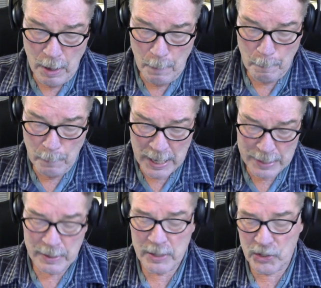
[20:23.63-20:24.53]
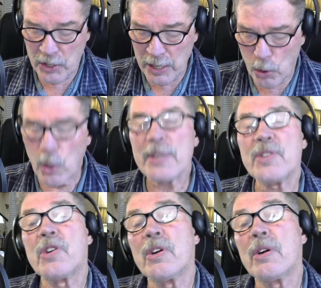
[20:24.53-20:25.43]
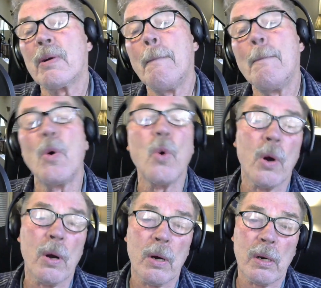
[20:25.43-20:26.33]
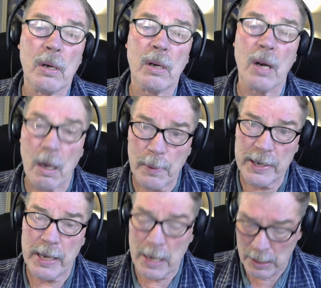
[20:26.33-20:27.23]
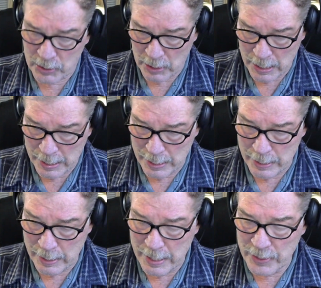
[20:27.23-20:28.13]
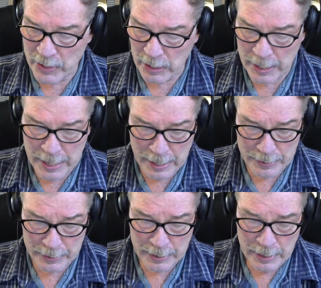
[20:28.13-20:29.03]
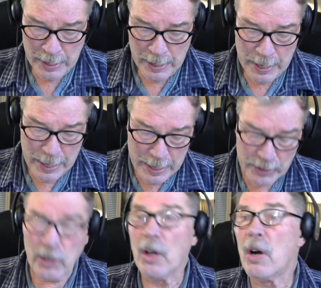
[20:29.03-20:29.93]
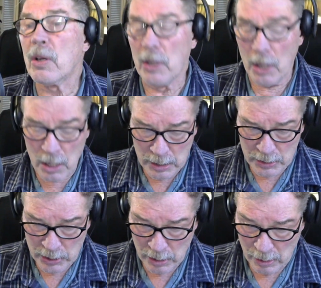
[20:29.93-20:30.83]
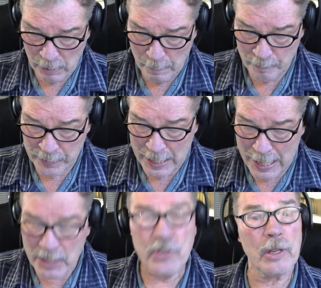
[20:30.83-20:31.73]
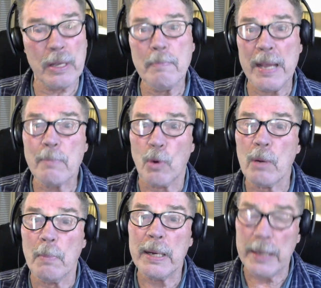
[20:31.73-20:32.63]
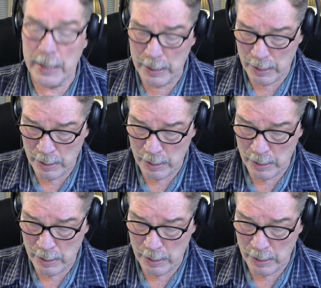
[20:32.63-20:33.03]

but sequester more carbon dioxide in the land and long term actually make more money.